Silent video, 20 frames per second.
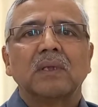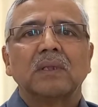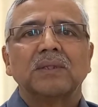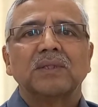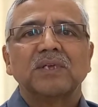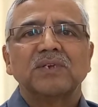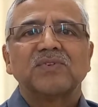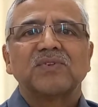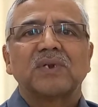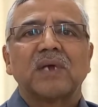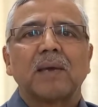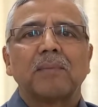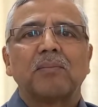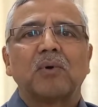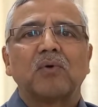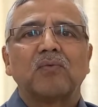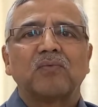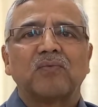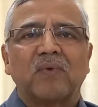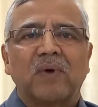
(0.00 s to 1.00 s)
this type
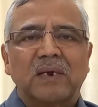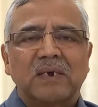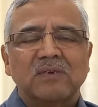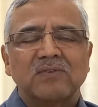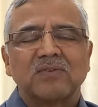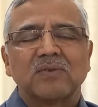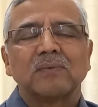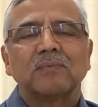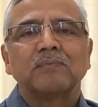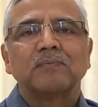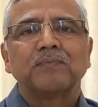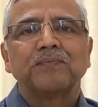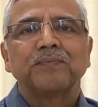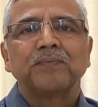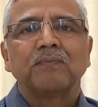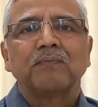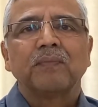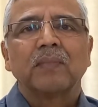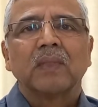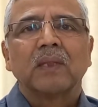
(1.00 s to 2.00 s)
of funds.
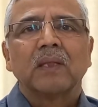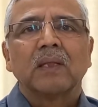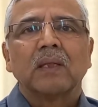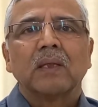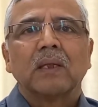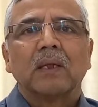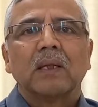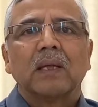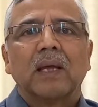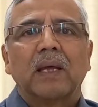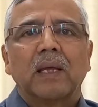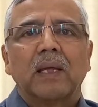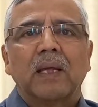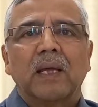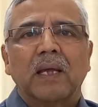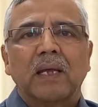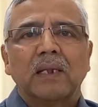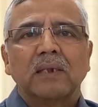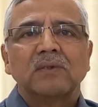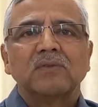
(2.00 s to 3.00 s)

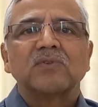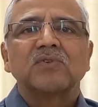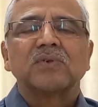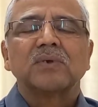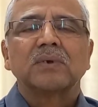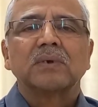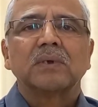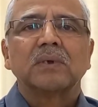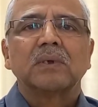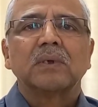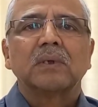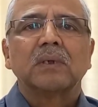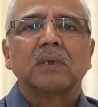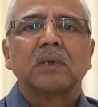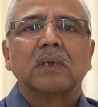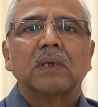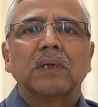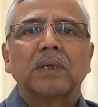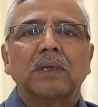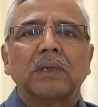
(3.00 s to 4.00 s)
Hence,
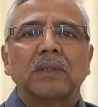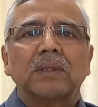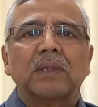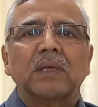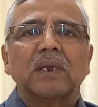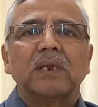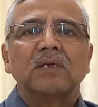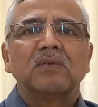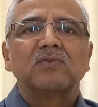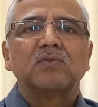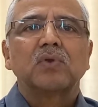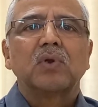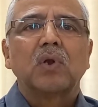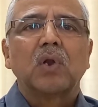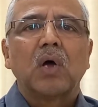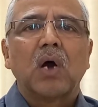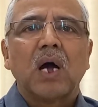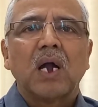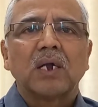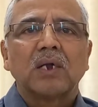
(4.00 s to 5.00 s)
there is
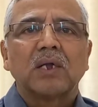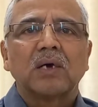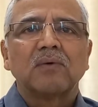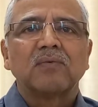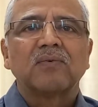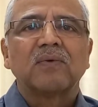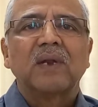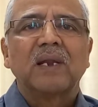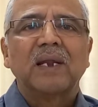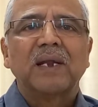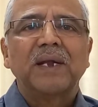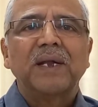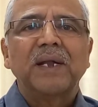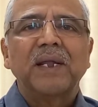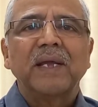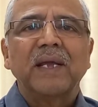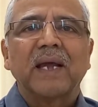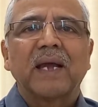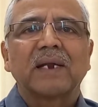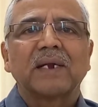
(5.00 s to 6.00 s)
lot of
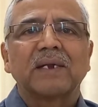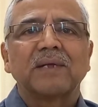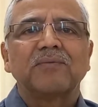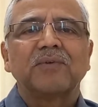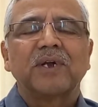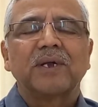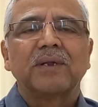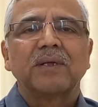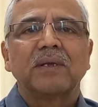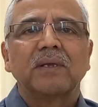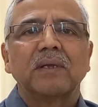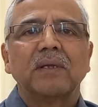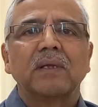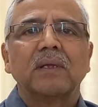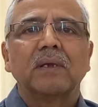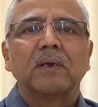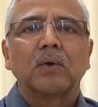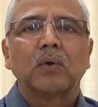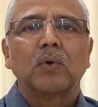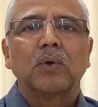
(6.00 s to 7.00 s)
lending activity
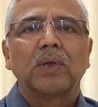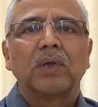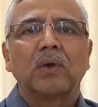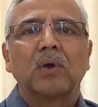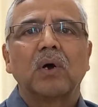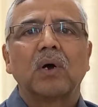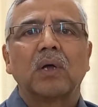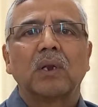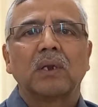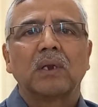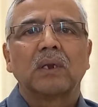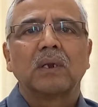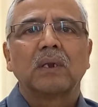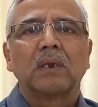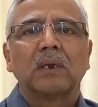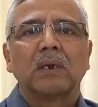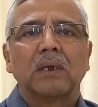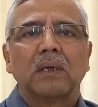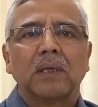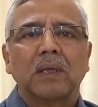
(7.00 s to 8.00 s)
going on
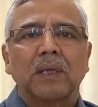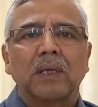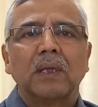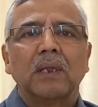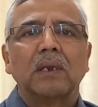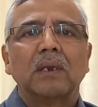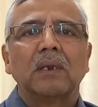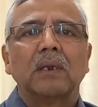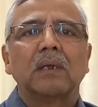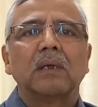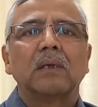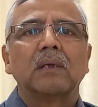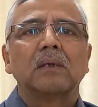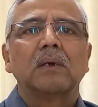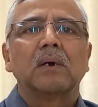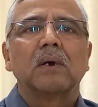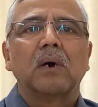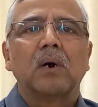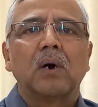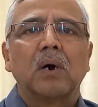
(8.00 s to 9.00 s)
in
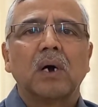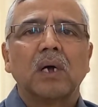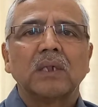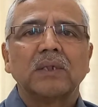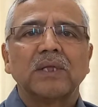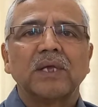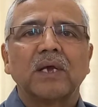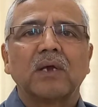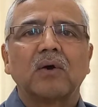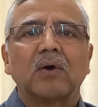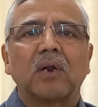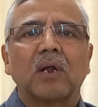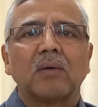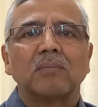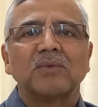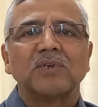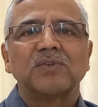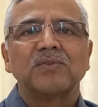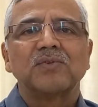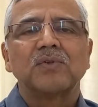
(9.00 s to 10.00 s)
all the
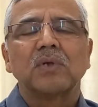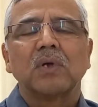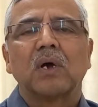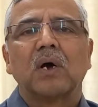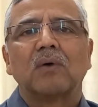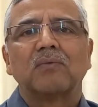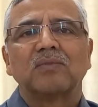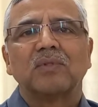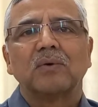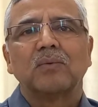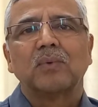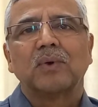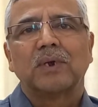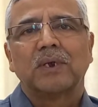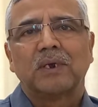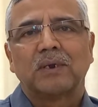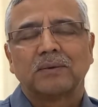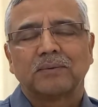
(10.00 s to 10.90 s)
economies of the world.